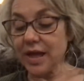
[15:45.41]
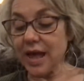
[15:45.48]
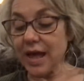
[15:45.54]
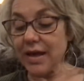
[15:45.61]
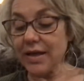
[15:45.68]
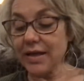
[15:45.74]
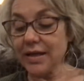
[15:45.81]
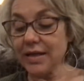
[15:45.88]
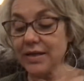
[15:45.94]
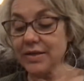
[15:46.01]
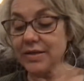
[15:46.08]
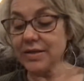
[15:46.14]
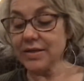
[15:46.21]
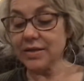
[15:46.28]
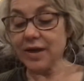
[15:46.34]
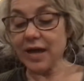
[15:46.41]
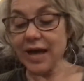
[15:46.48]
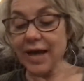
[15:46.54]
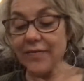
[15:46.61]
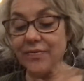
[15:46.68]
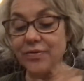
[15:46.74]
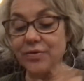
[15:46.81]
I hid till
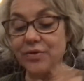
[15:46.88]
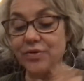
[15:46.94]
after